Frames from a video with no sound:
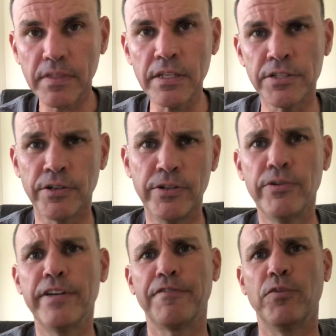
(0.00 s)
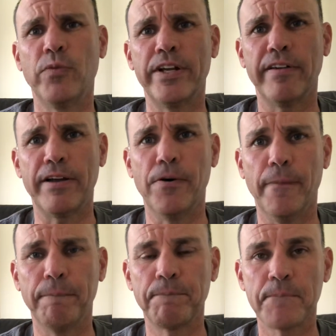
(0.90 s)
So no different when you're at home.
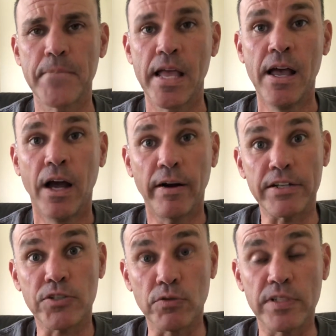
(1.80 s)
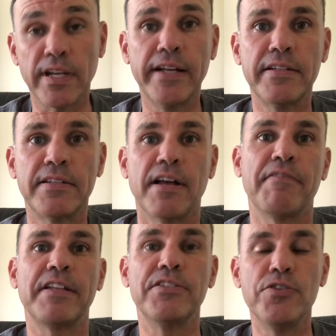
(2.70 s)
All right, so science stuff
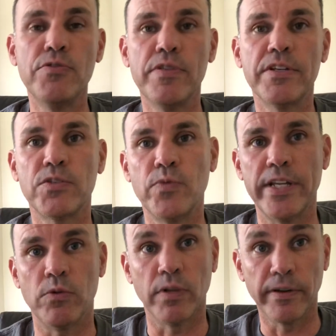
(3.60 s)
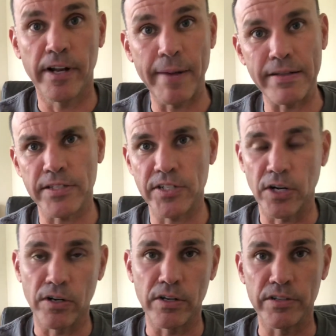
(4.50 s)
that's new this week. We're learning about
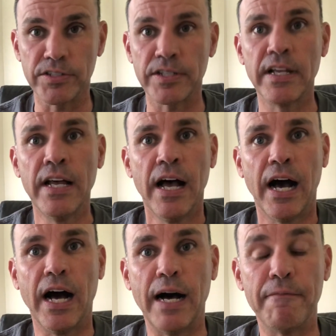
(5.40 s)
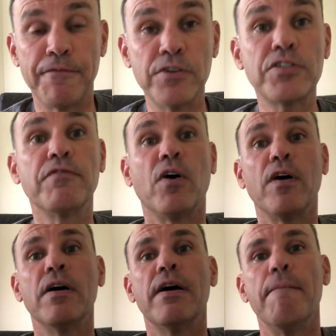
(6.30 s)
stars. First of
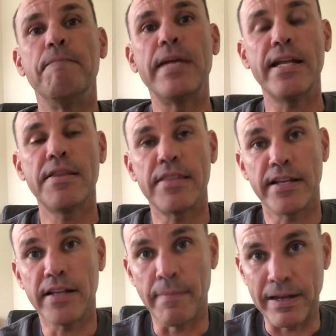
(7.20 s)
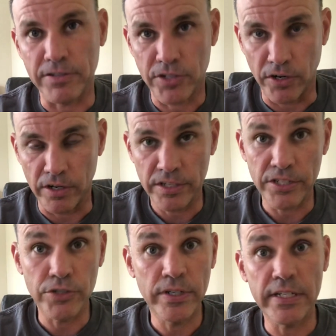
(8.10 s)
all, main thing about stars
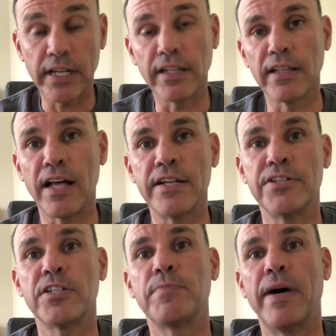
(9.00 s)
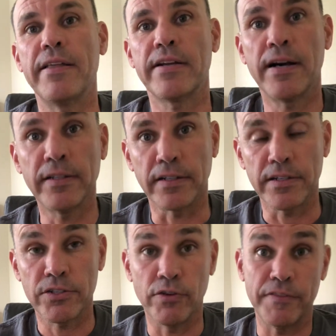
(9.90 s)
is you could tell a lot just by the color.
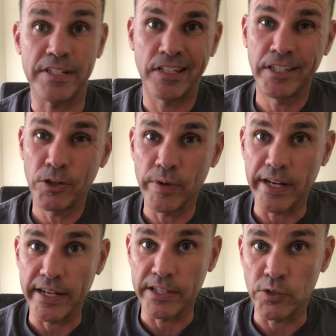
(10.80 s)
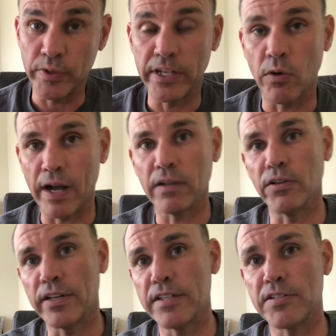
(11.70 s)
So if it's clear one night this week, go out,
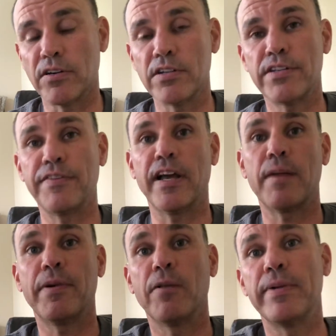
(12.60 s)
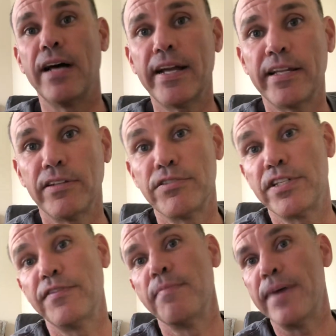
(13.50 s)
look at the stars. If you got a pair of binoculars,
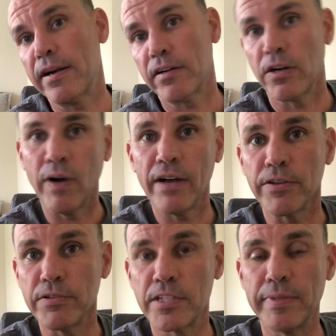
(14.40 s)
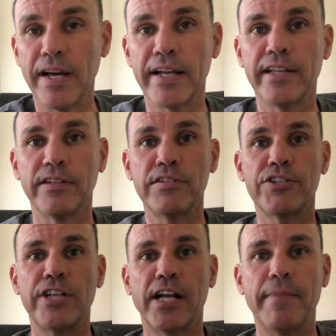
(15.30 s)
even better, go out, use the binoculars,
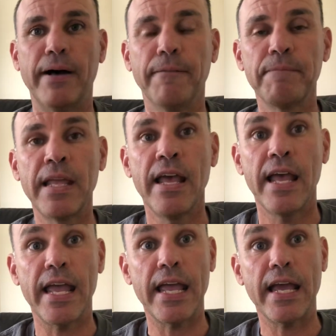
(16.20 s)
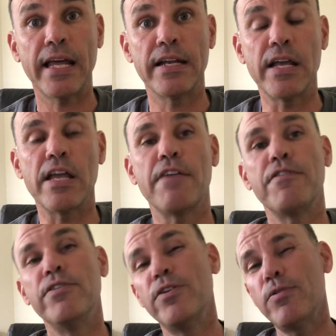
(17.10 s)
check them out. And if
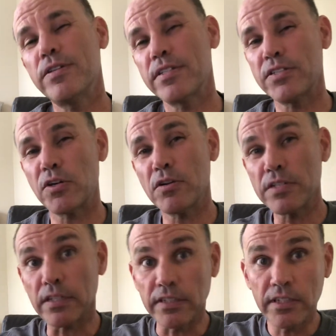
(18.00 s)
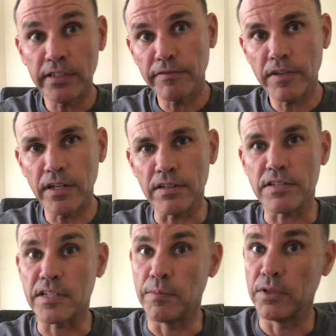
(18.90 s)
you notice the stars are a little different
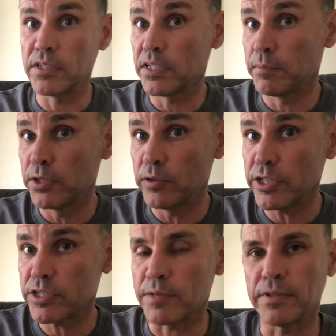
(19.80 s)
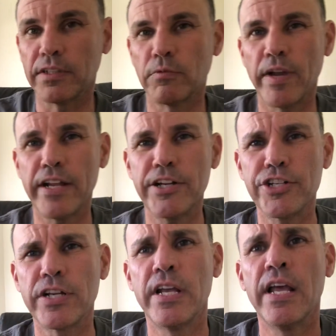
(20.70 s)
colors, some look a little bluish, some a little reddish.